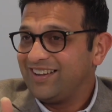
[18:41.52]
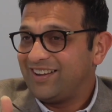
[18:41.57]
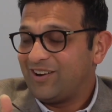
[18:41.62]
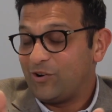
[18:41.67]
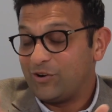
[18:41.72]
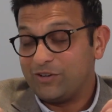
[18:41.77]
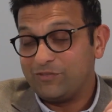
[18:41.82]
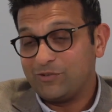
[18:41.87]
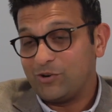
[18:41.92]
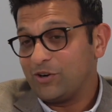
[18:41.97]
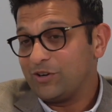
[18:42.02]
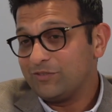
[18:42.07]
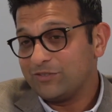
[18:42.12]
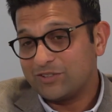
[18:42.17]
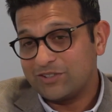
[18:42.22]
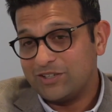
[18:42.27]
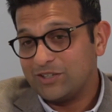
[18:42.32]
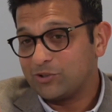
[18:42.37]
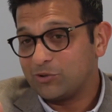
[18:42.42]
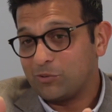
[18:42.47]
or even not even
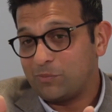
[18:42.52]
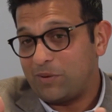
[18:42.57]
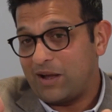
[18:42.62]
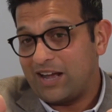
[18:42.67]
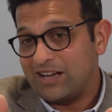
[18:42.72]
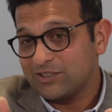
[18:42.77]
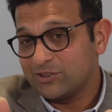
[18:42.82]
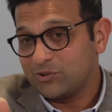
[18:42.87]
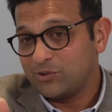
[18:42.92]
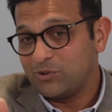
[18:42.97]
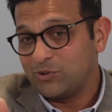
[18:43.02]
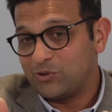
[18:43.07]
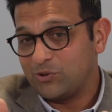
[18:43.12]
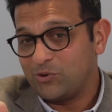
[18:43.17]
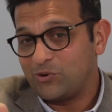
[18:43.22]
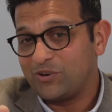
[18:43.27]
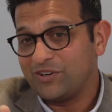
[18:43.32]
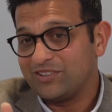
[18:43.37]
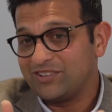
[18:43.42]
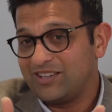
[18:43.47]
sneak through, pass through your
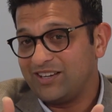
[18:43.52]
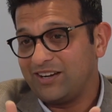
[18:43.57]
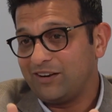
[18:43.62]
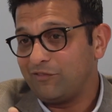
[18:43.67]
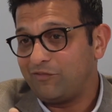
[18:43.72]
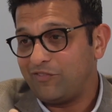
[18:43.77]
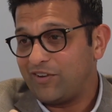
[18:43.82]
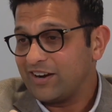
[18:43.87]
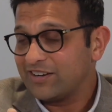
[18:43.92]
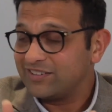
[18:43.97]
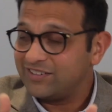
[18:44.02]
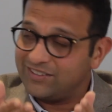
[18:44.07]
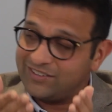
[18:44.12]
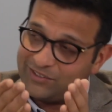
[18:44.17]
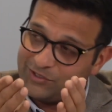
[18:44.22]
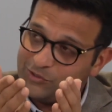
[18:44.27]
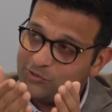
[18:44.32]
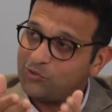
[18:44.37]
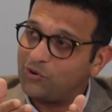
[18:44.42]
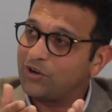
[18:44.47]
door, and they're
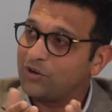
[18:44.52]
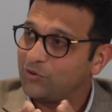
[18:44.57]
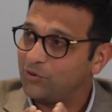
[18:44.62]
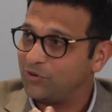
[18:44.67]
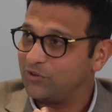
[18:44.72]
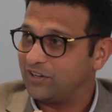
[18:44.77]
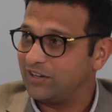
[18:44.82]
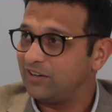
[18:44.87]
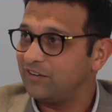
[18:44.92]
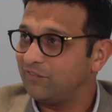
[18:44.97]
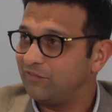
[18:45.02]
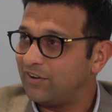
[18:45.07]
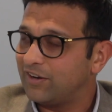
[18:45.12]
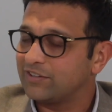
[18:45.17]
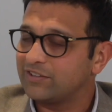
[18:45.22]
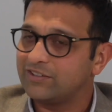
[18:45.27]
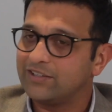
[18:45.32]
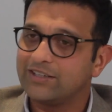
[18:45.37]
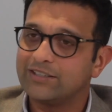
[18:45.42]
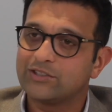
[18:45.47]
infected, you are going to get
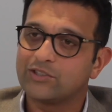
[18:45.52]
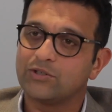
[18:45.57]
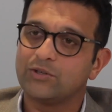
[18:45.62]
infected, right?